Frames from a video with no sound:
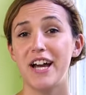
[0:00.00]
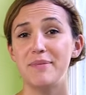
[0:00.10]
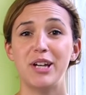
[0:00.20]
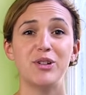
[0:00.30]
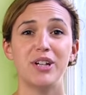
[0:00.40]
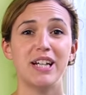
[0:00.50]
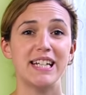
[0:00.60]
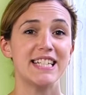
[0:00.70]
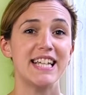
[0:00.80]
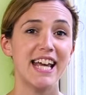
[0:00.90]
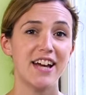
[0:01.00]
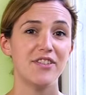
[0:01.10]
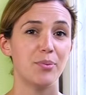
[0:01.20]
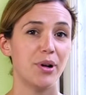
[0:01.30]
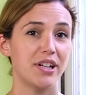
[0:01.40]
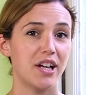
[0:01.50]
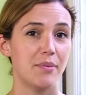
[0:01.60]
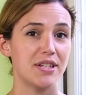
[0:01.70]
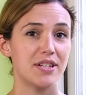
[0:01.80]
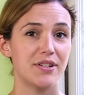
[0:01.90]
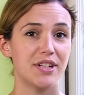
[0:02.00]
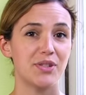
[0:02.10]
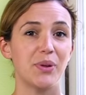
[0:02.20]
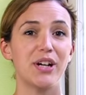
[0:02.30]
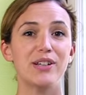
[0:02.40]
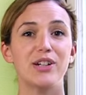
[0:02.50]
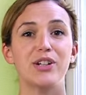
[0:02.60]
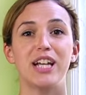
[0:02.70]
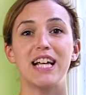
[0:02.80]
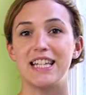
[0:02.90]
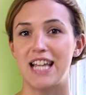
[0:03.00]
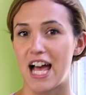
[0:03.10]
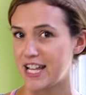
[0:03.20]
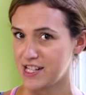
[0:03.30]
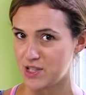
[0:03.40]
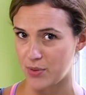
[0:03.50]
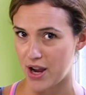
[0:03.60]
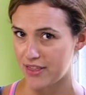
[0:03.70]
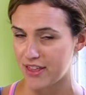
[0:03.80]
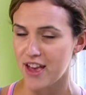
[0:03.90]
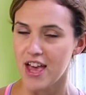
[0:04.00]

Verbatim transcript: I'm Adriene, and today on the Pranayama series, we are learning lion's breath.